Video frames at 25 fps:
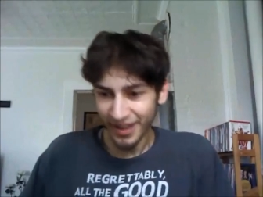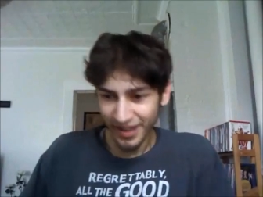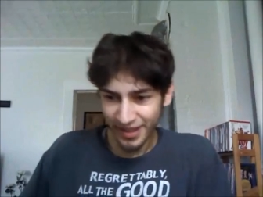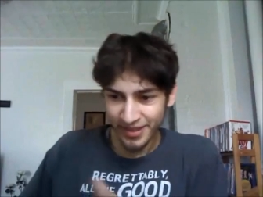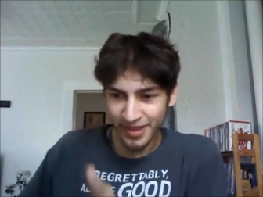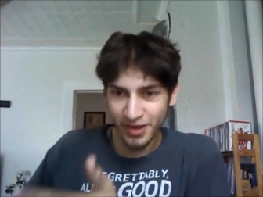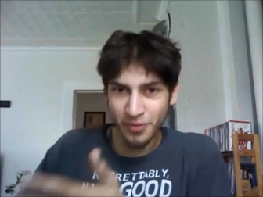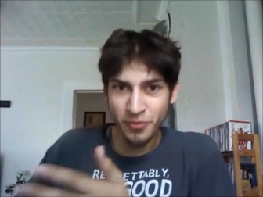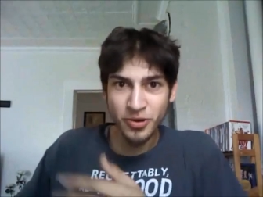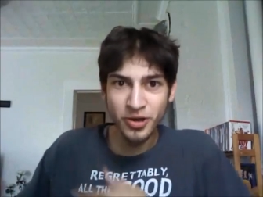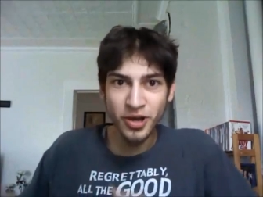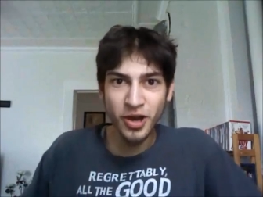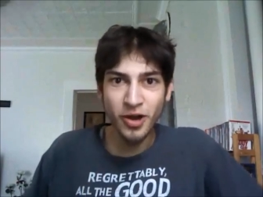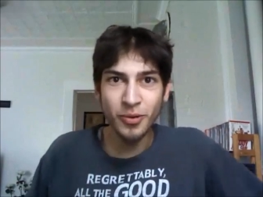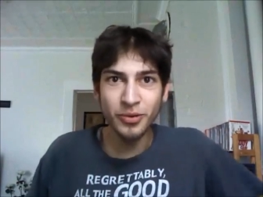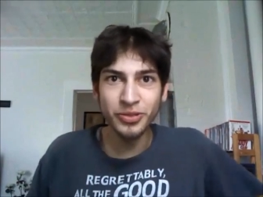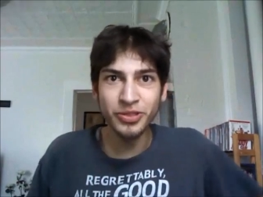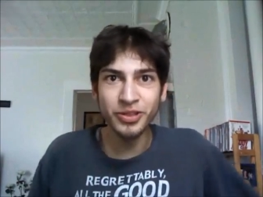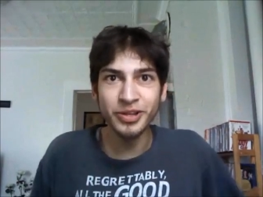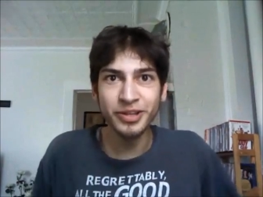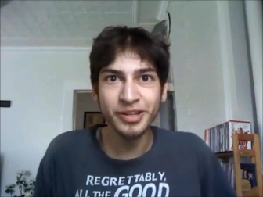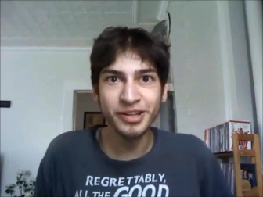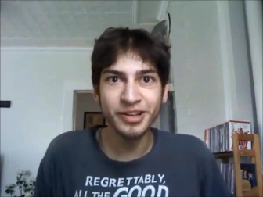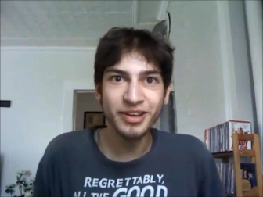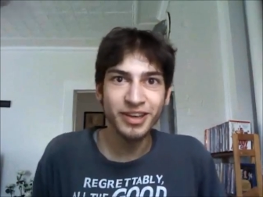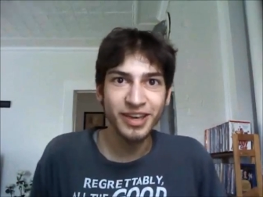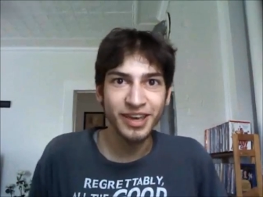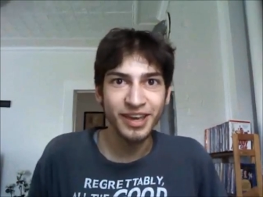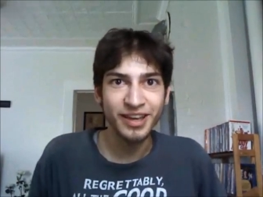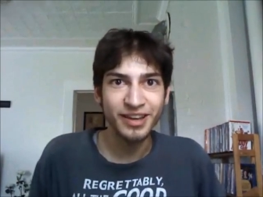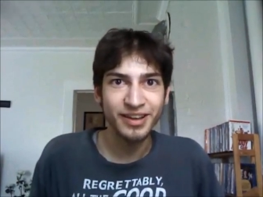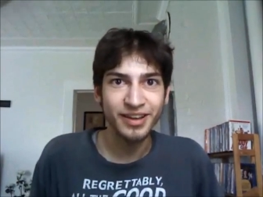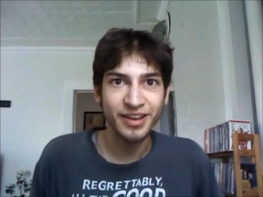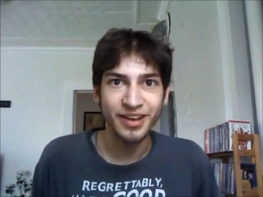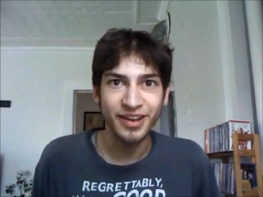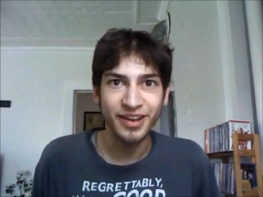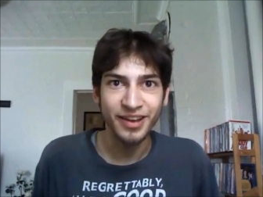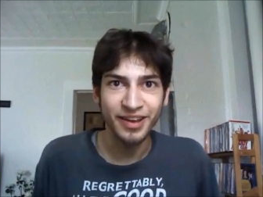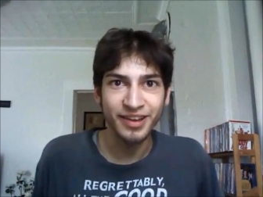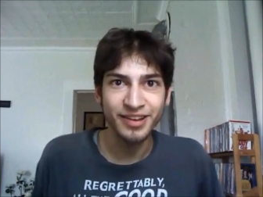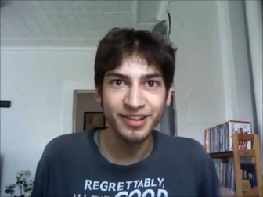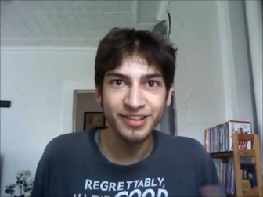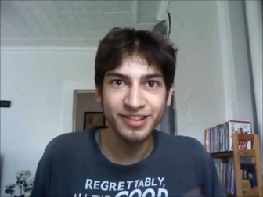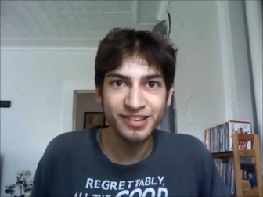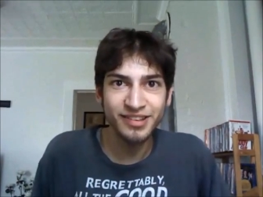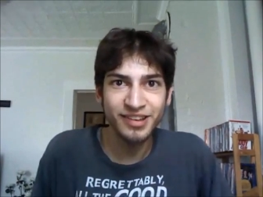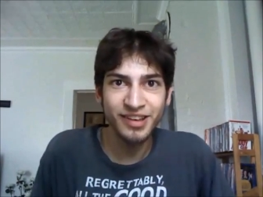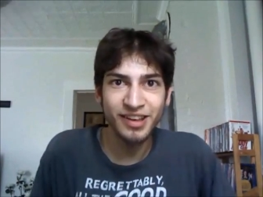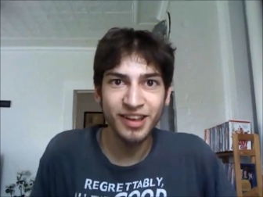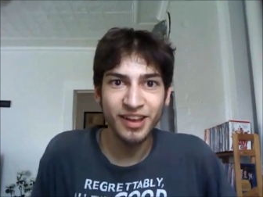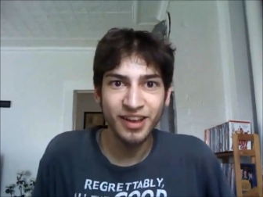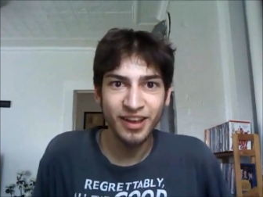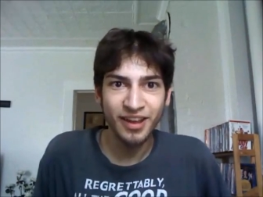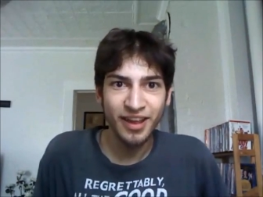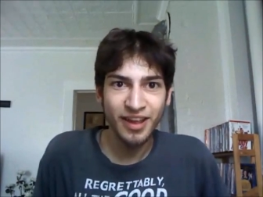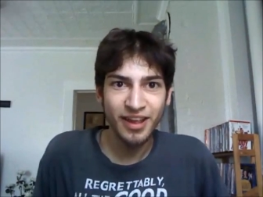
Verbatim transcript: And then we'll go with the little kid uh, and see uh,